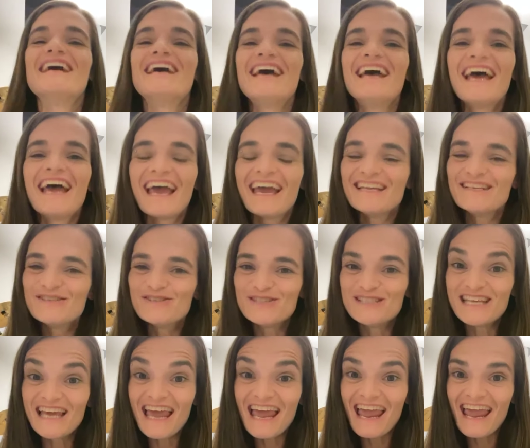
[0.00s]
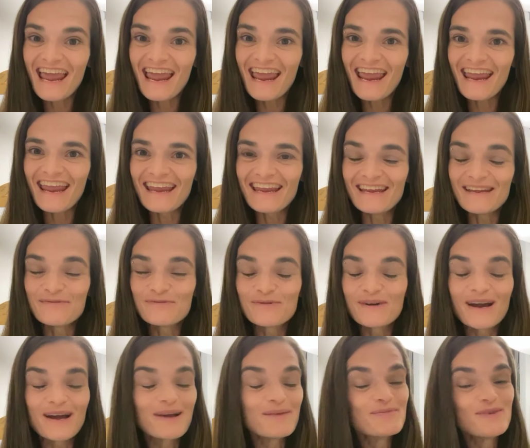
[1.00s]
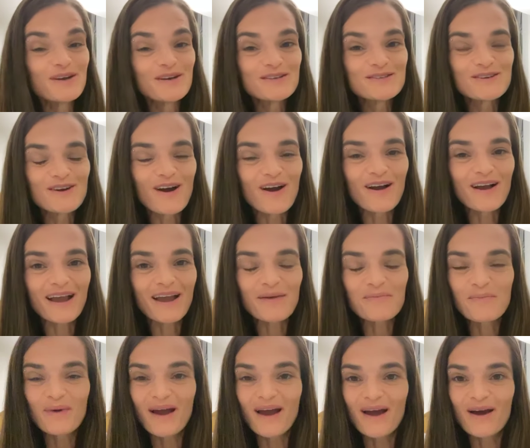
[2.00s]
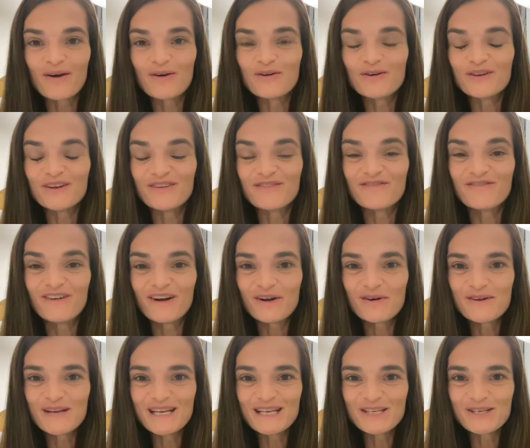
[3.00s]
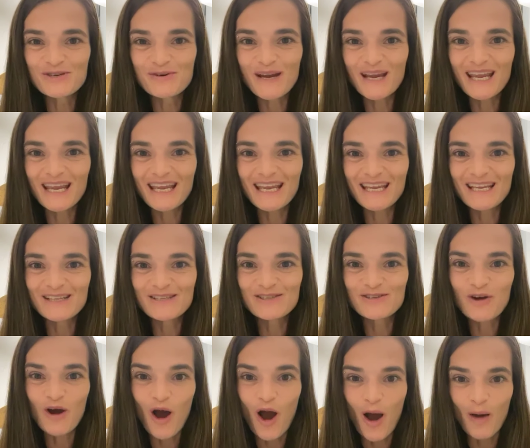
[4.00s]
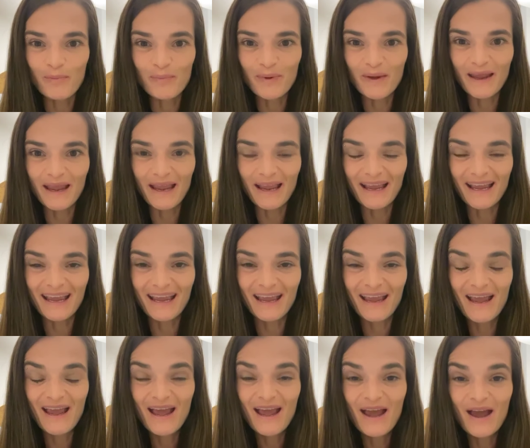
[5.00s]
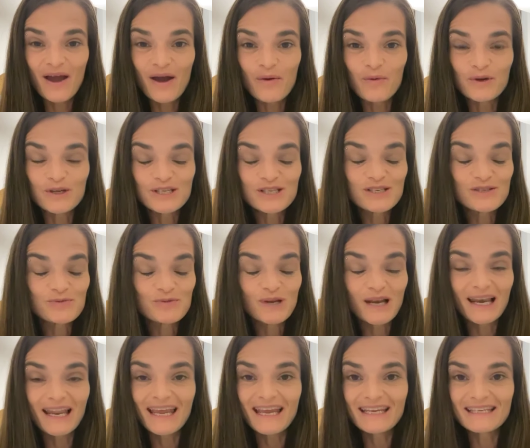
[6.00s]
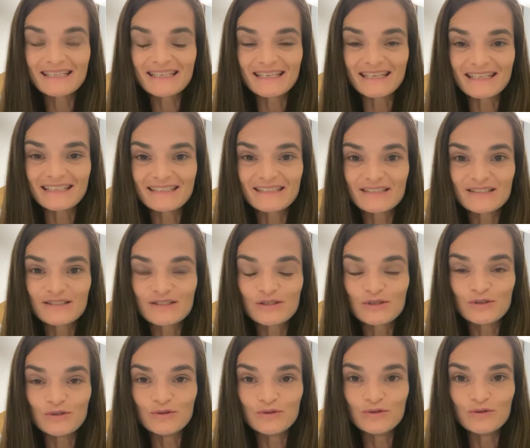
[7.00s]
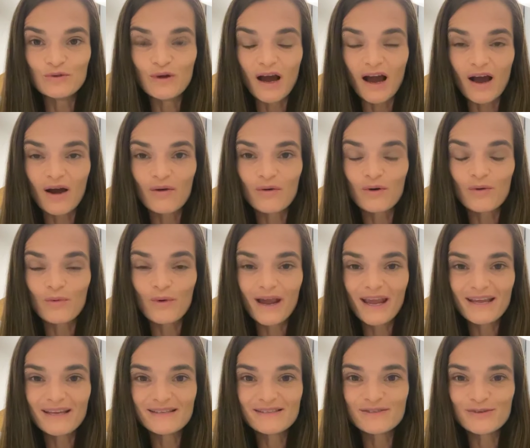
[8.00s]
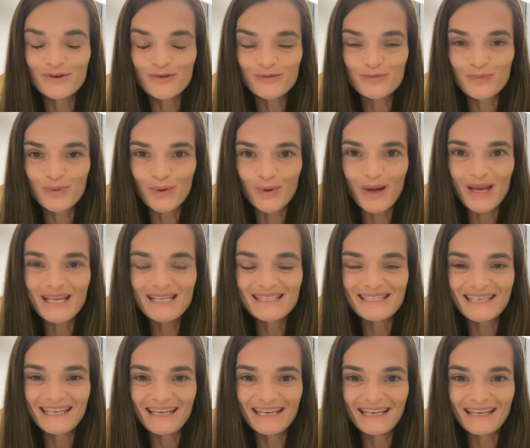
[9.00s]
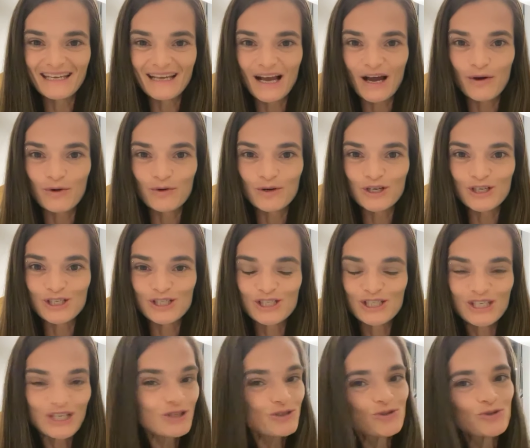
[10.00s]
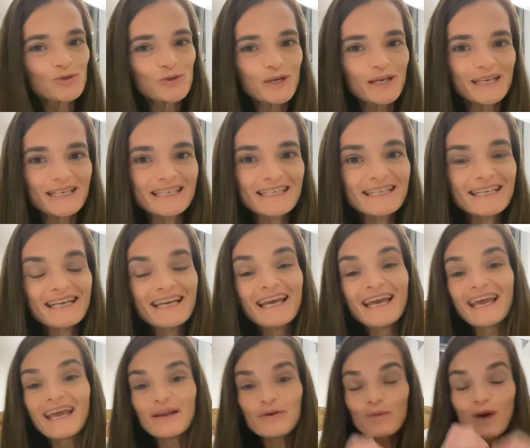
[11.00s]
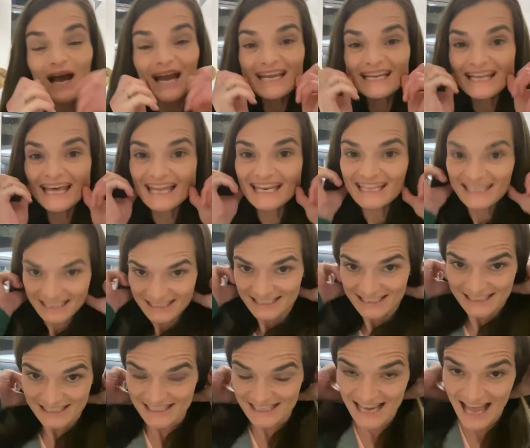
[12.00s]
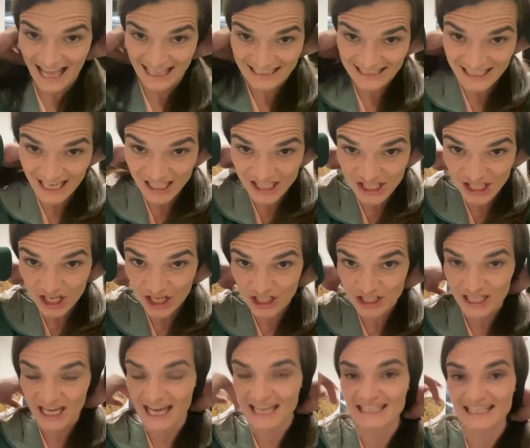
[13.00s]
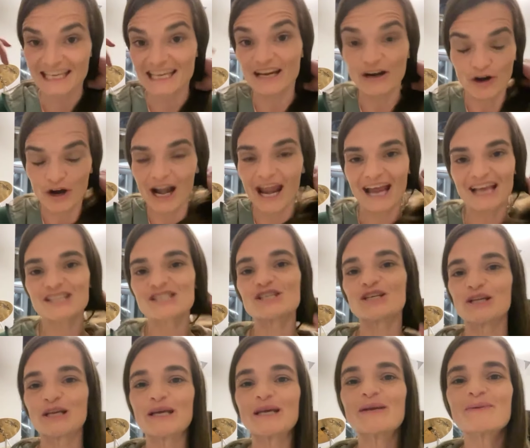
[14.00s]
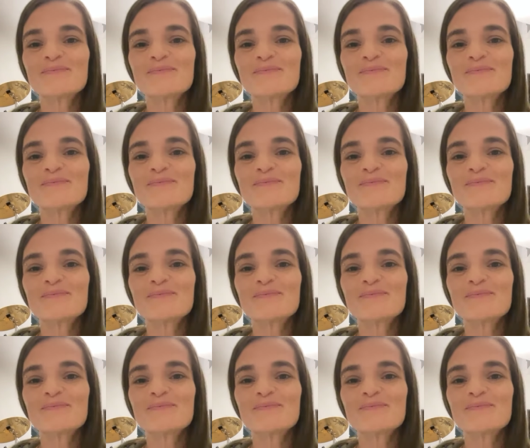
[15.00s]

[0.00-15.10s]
And today I'm going to talk about a very tricky topic, which is related to our ways of praising our children and why that is not such a good idea, actually.